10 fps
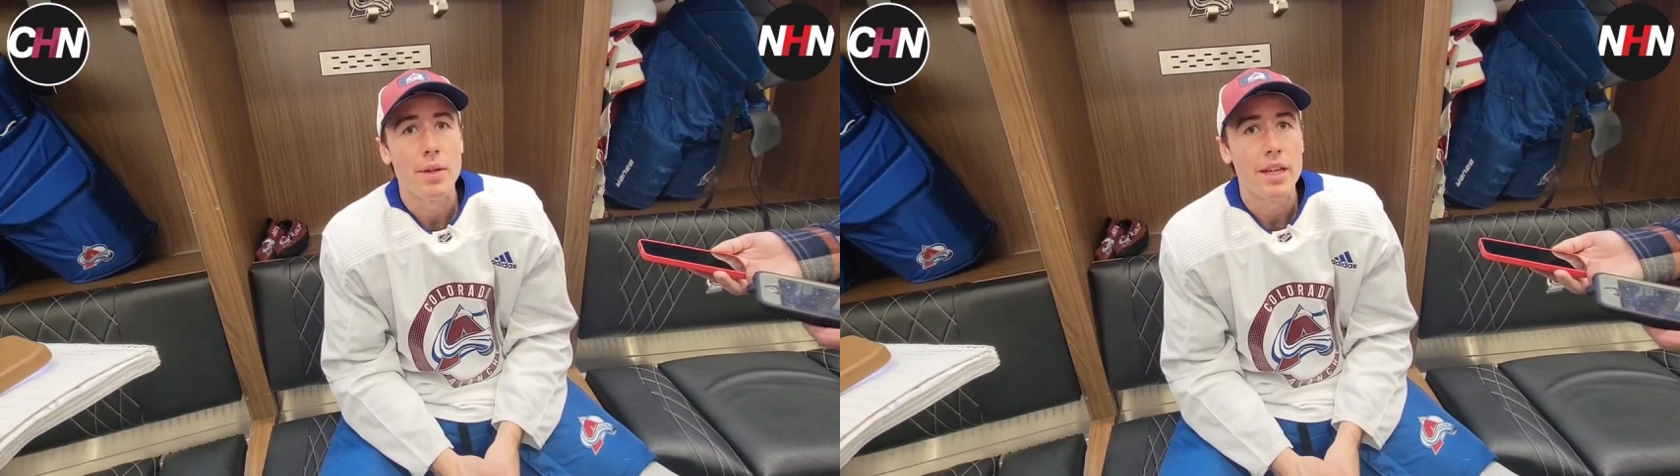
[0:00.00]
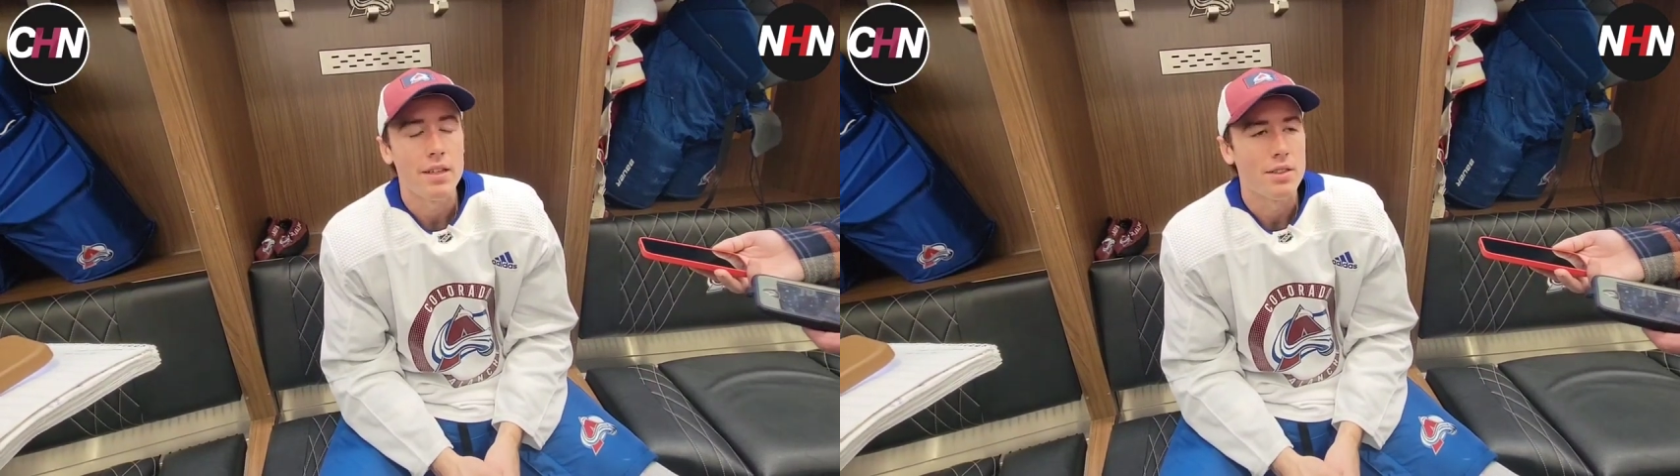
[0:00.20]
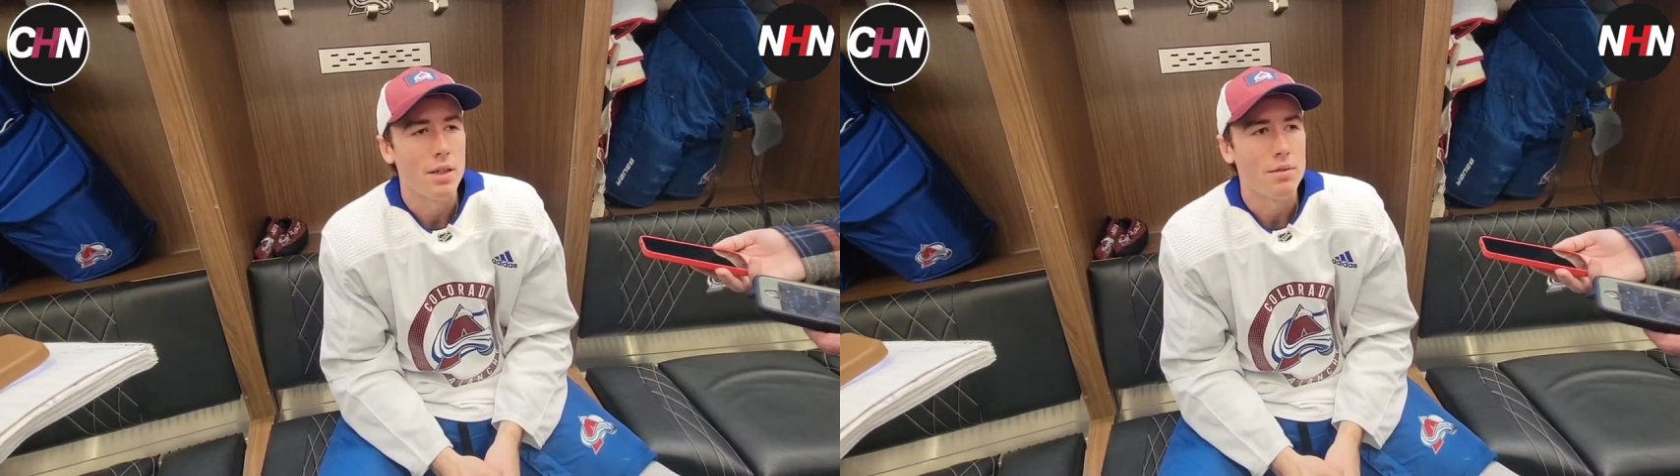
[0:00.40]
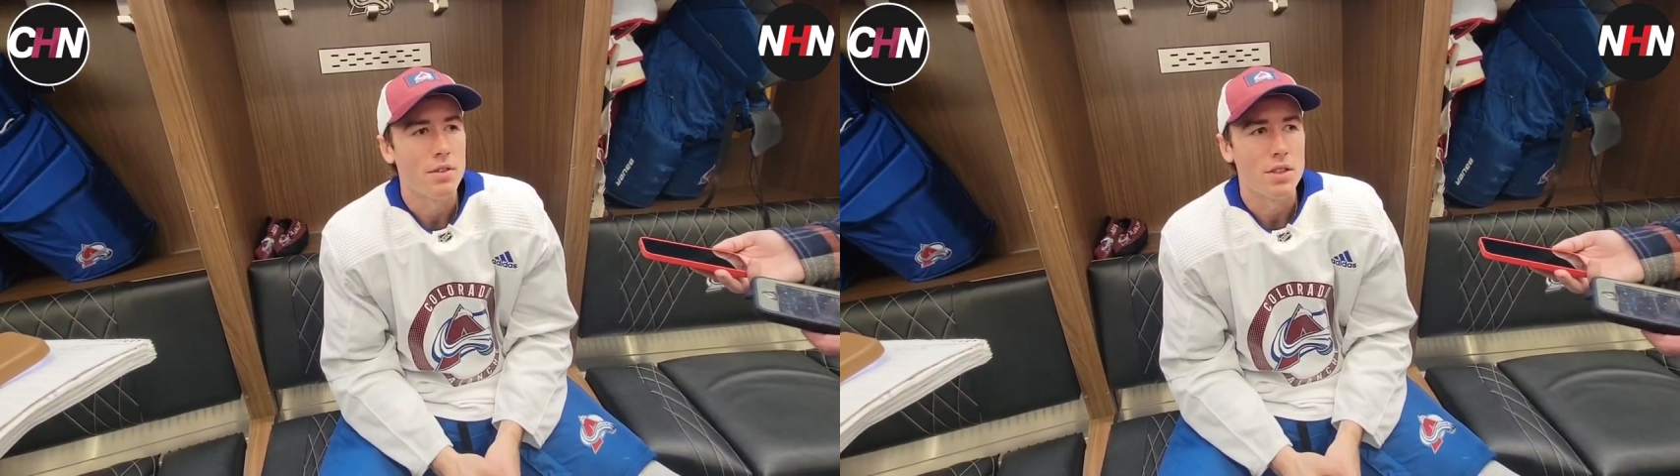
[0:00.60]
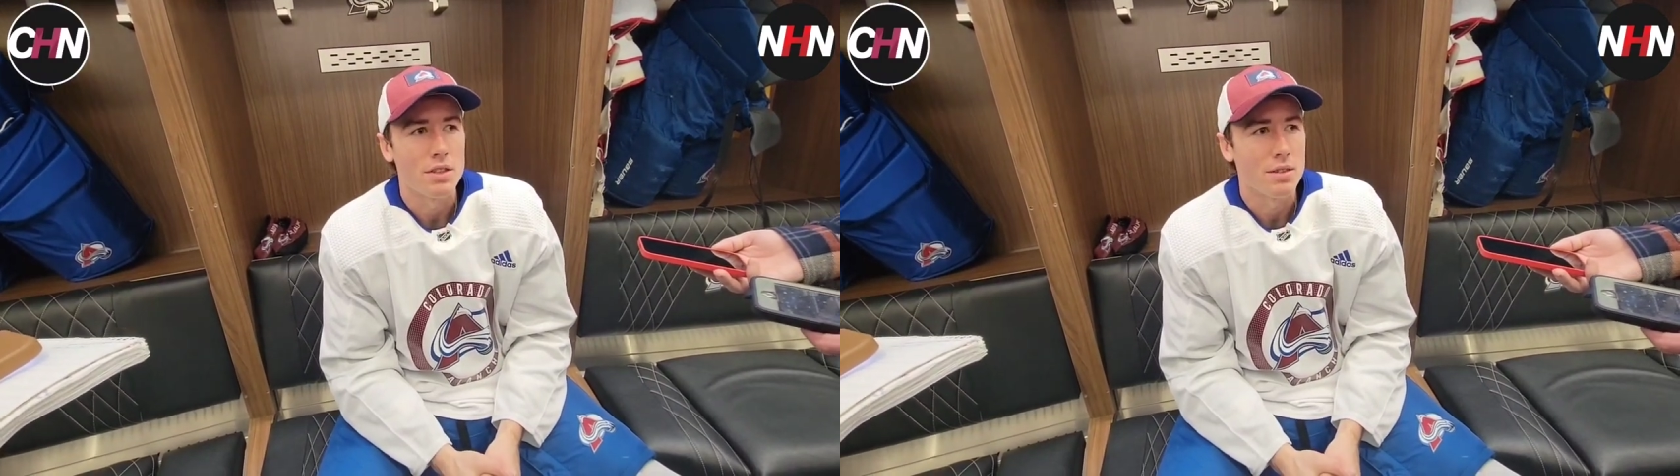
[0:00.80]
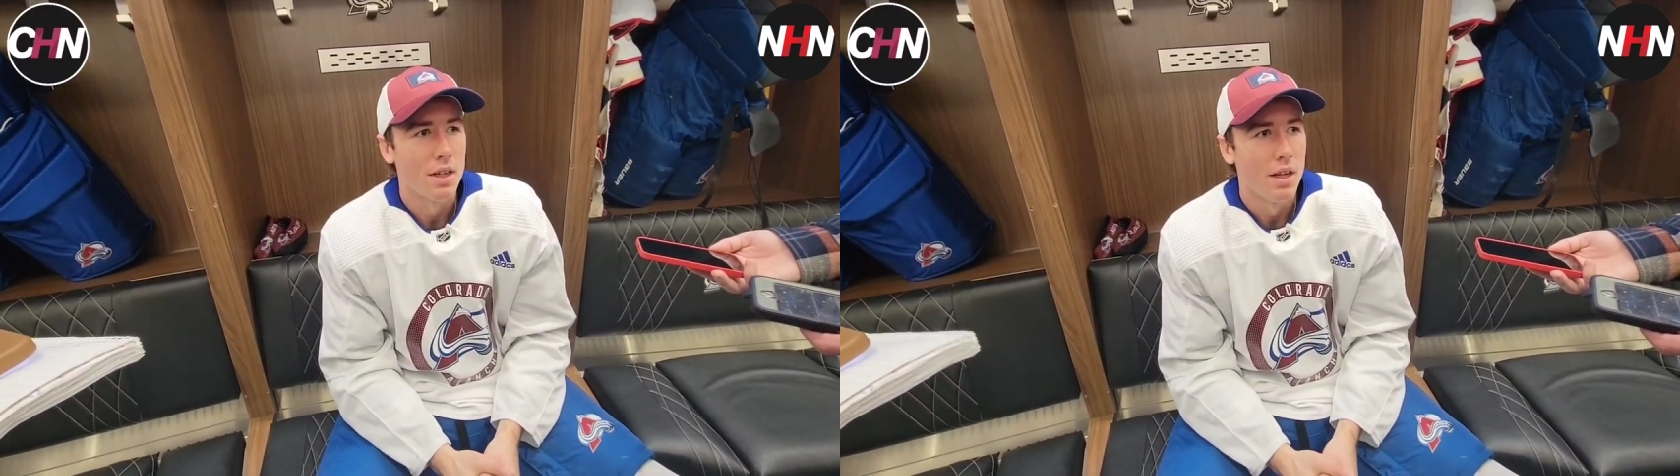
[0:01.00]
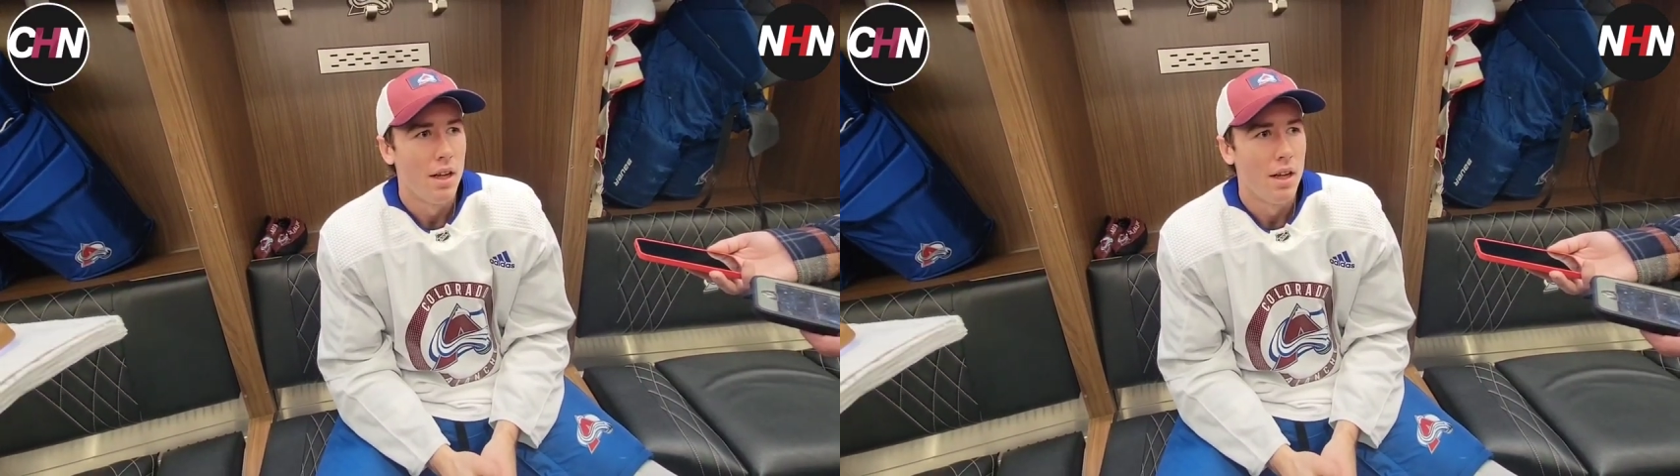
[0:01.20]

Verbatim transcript: for me in terms of just